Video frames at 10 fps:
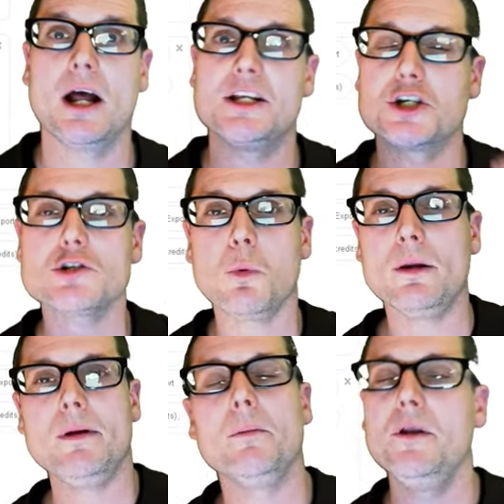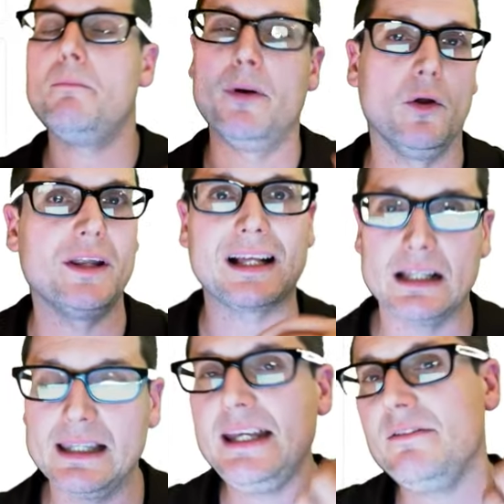I just want to be able to build a
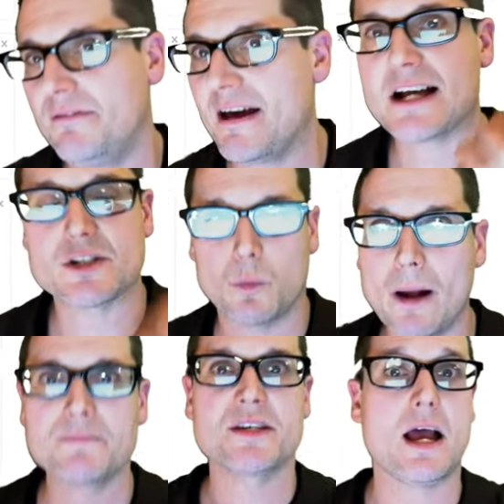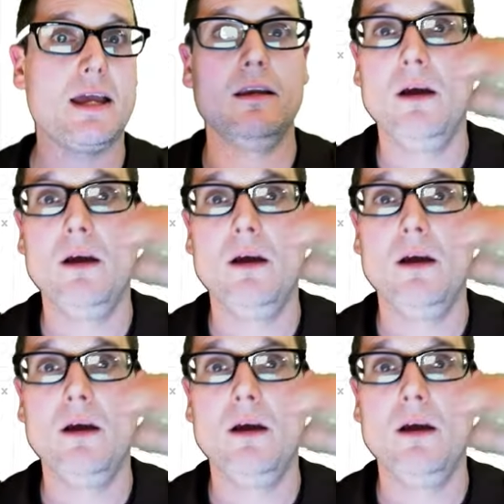clean, fast website.